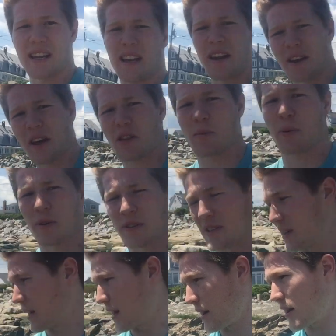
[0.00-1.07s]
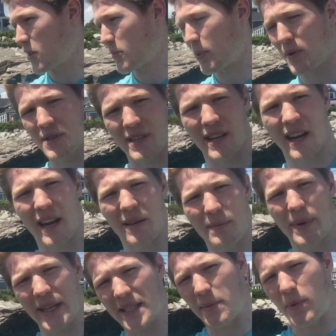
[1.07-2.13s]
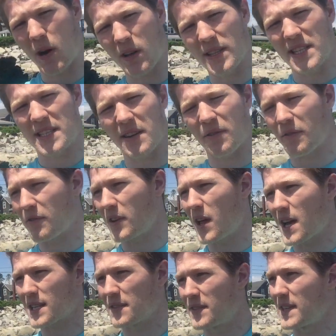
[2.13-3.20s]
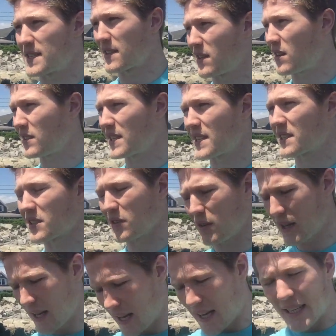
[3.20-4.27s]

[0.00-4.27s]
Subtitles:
and another person and another person, and I picked up all these different philosophies and all these little